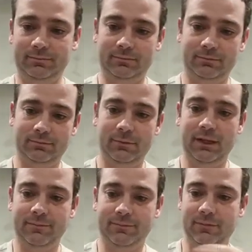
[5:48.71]
Yeah,
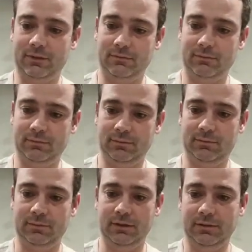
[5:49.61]
so
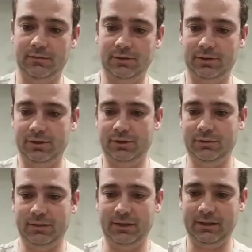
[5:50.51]
this one should
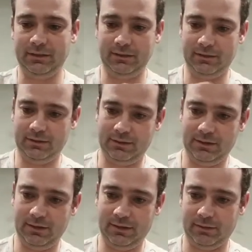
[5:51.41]
be easy to
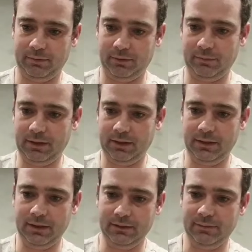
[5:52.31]
pull apart now,
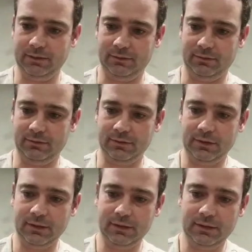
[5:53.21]
but
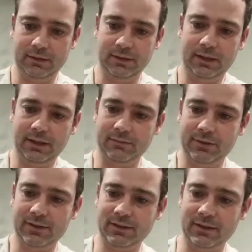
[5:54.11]
again, when it's on
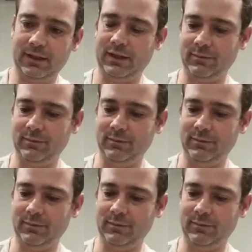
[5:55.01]
camera.